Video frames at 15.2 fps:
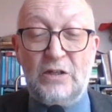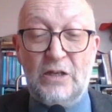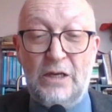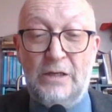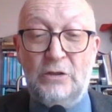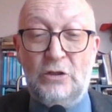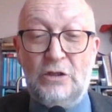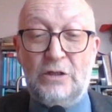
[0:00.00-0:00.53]
to
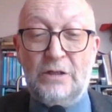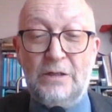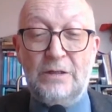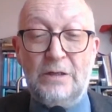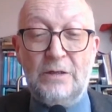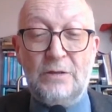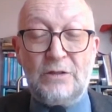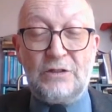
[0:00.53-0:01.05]
India,
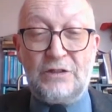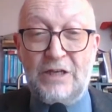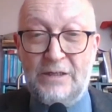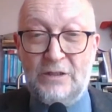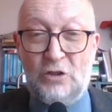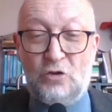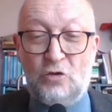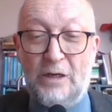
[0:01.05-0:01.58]
to
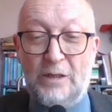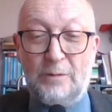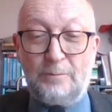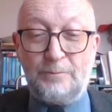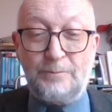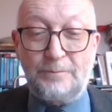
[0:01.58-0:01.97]
Sanskrit.